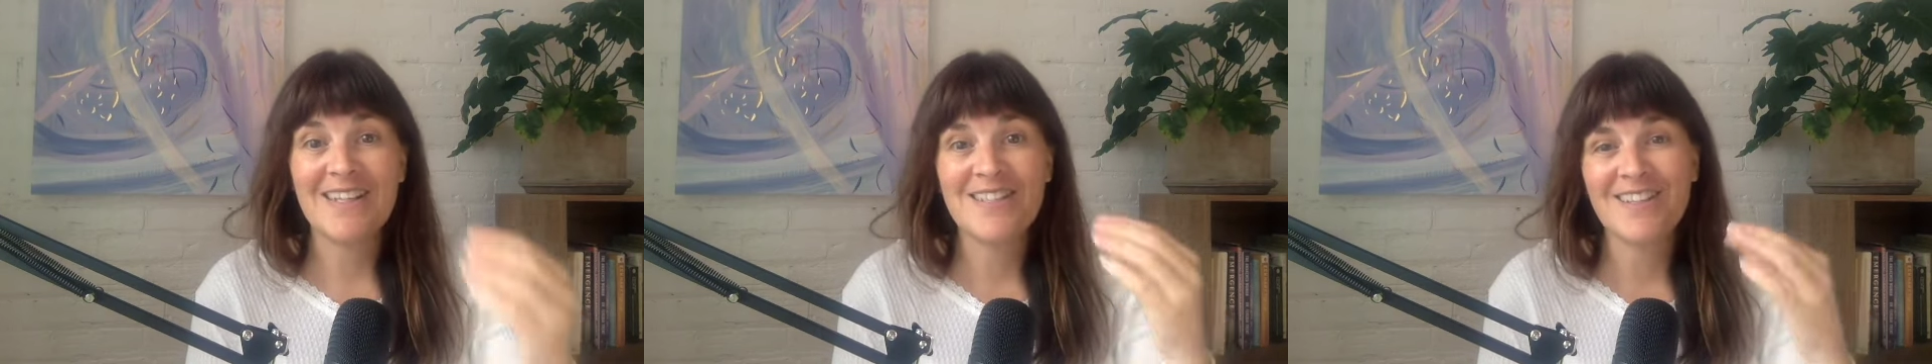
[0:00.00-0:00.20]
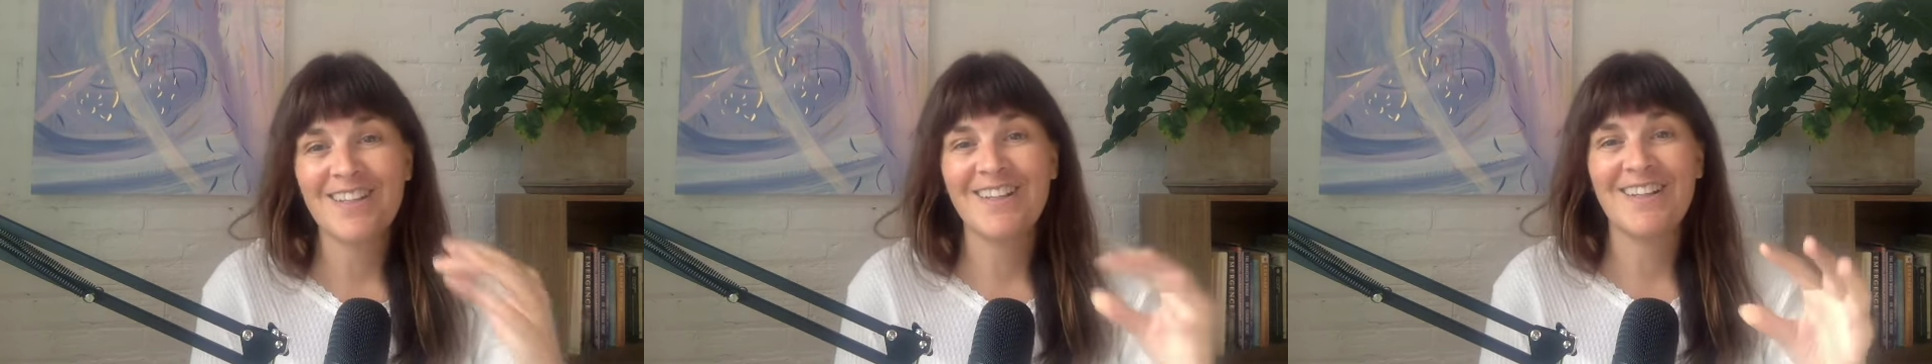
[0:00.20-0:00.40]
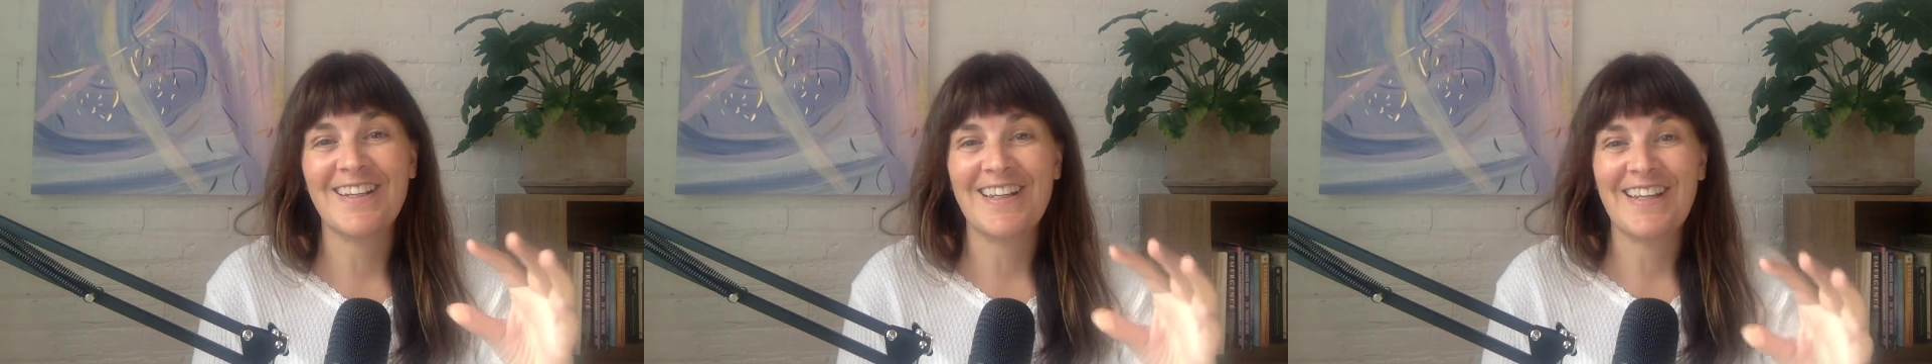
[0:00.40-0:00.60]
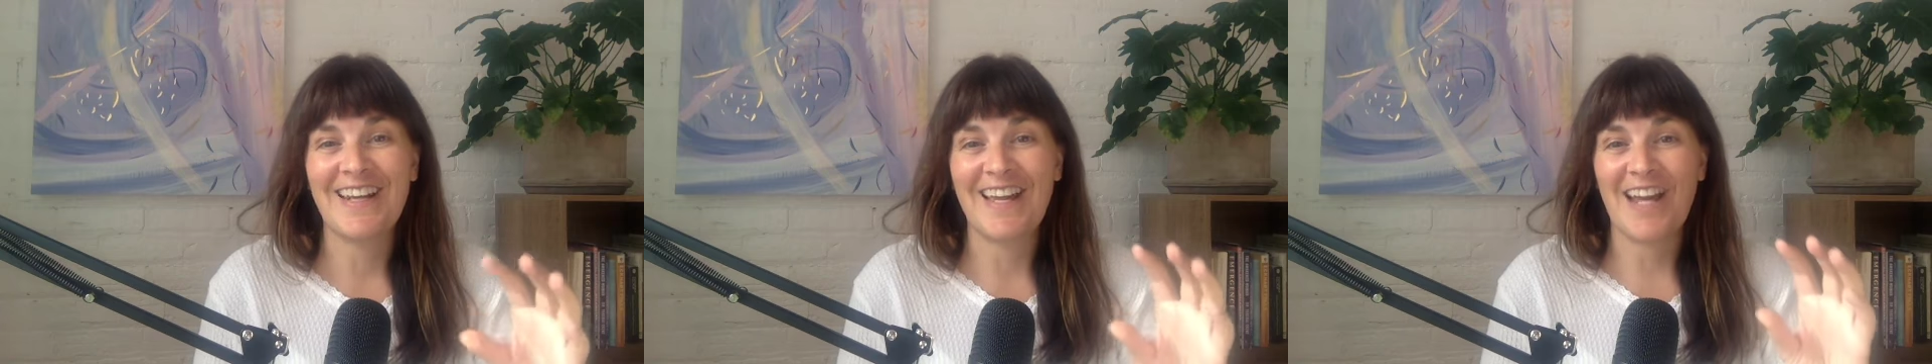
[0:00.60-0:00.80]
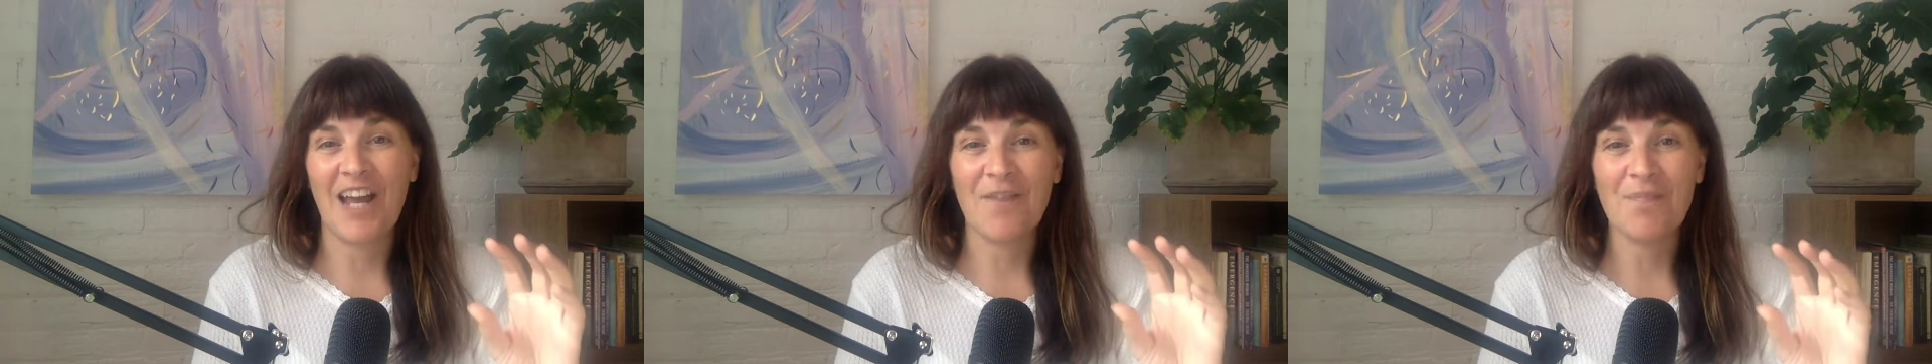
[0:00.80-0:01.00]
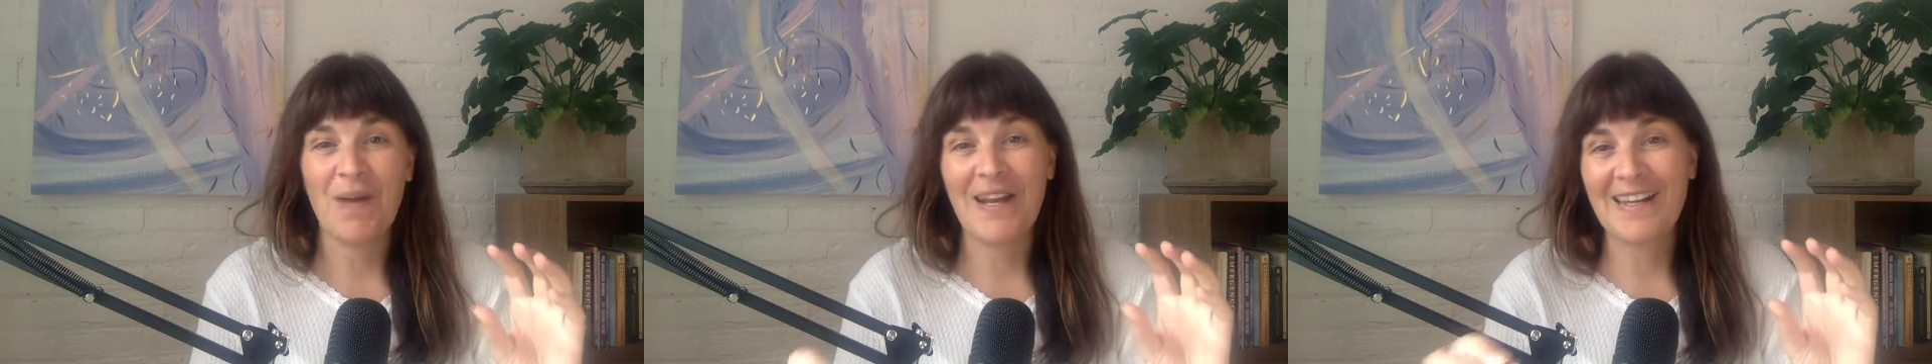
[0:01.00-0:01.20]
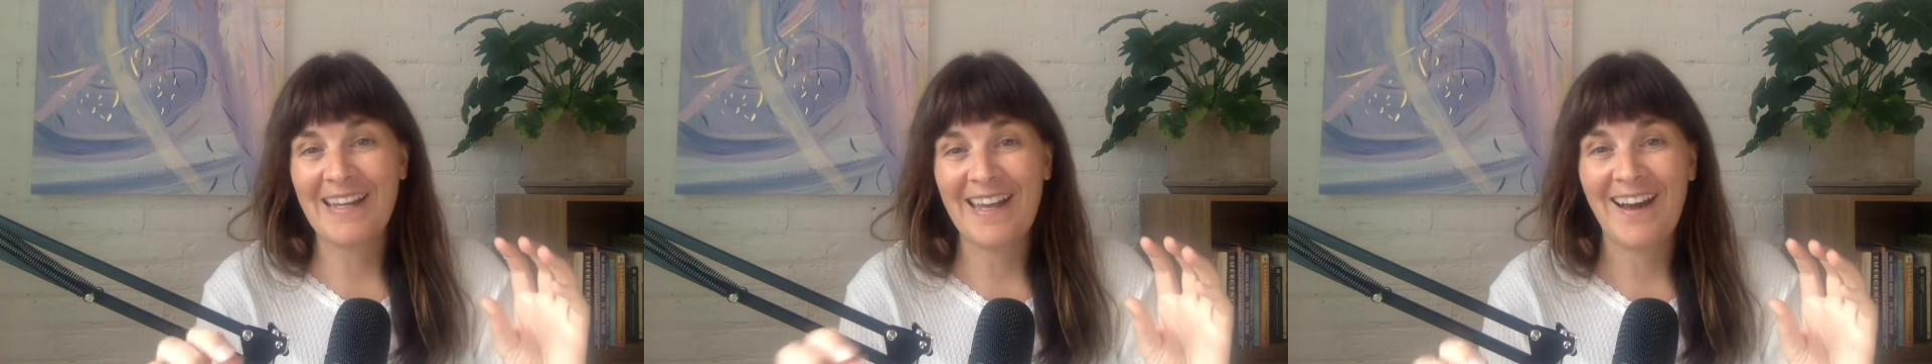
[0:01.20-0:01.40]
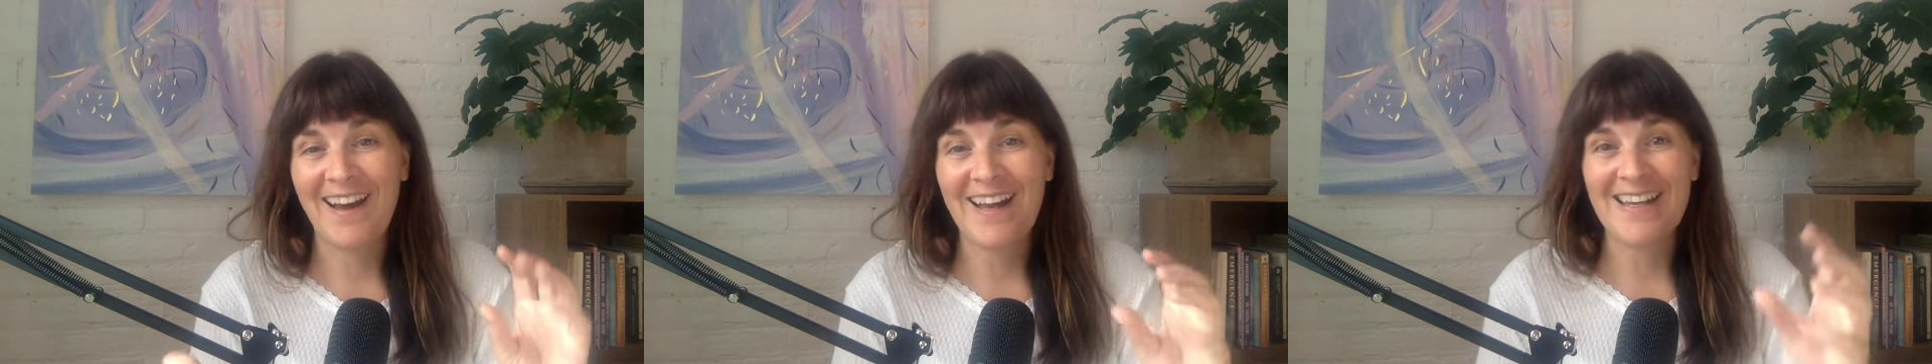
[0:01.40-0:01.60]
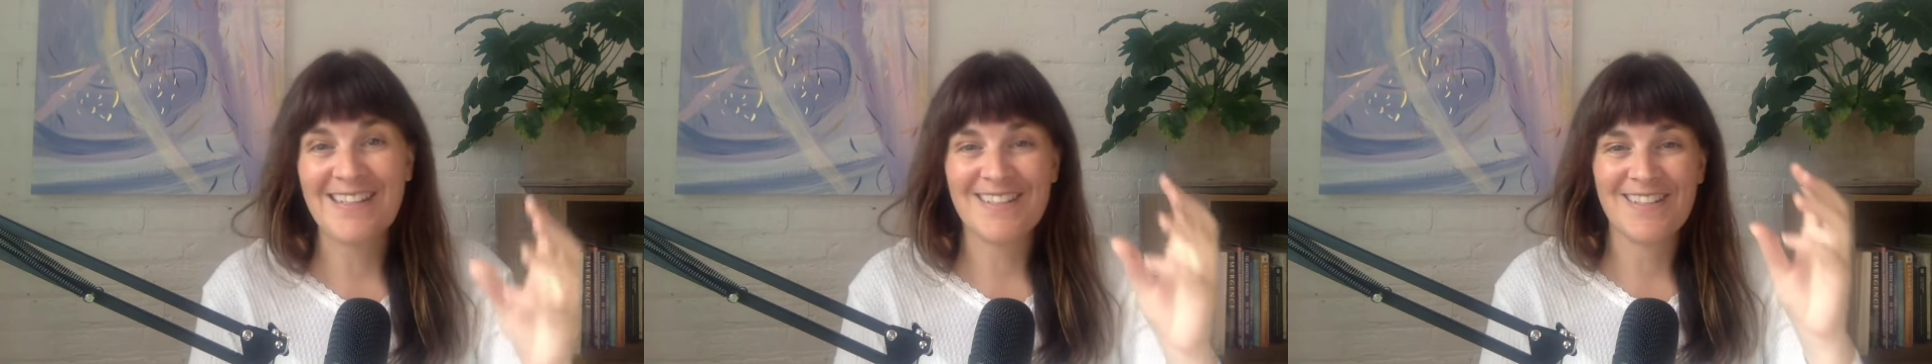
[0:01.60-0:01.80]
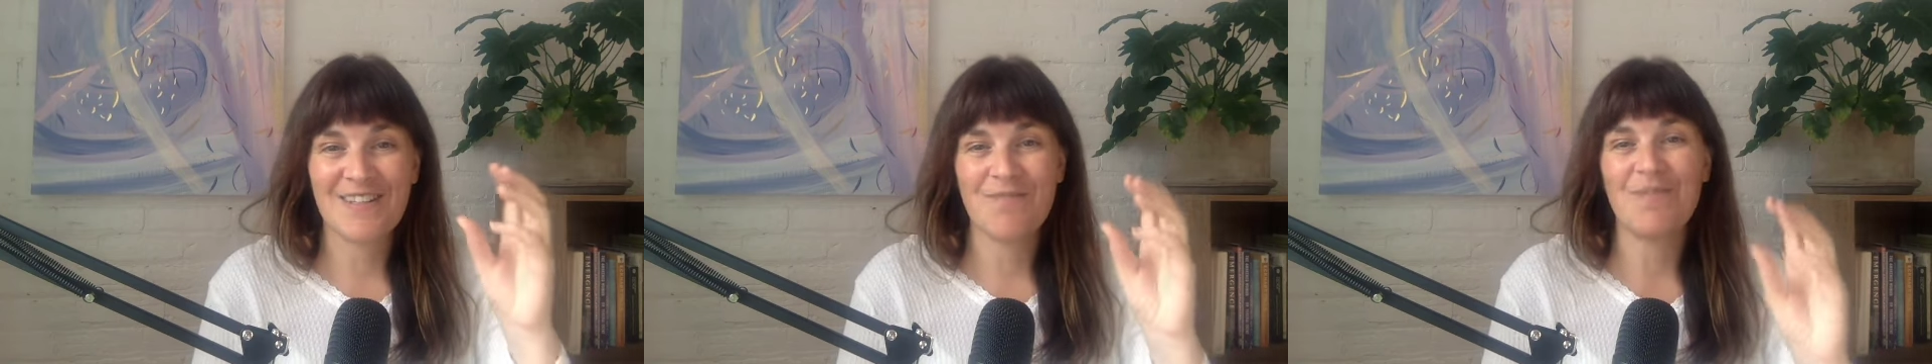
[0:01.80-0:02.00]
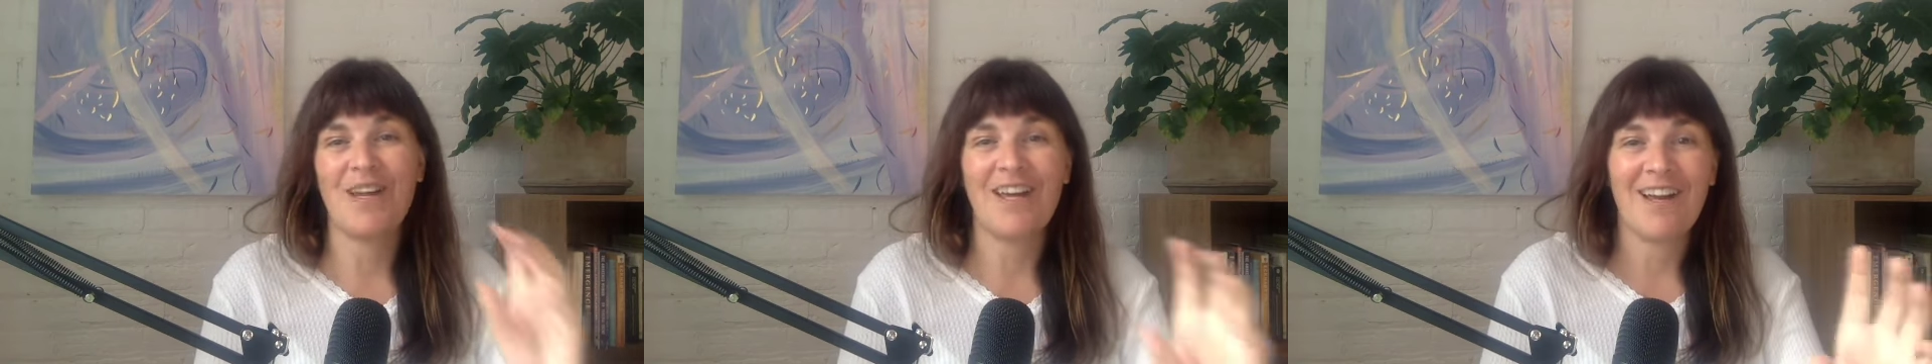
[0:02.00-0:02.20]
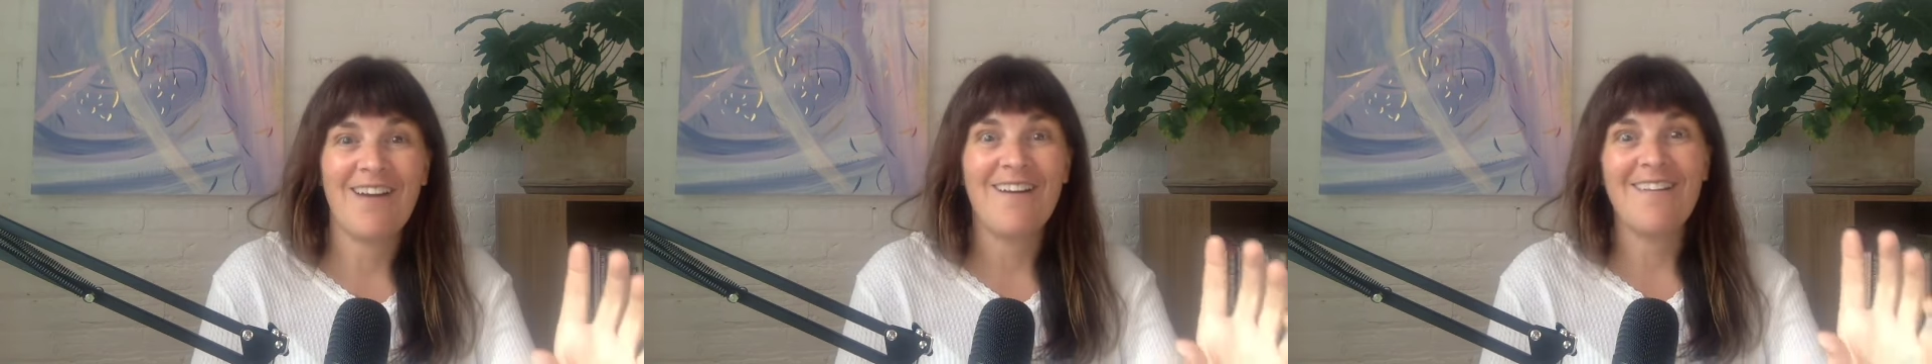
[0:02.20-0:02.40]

and then suddenly like I'd paint the eyes and it would be like,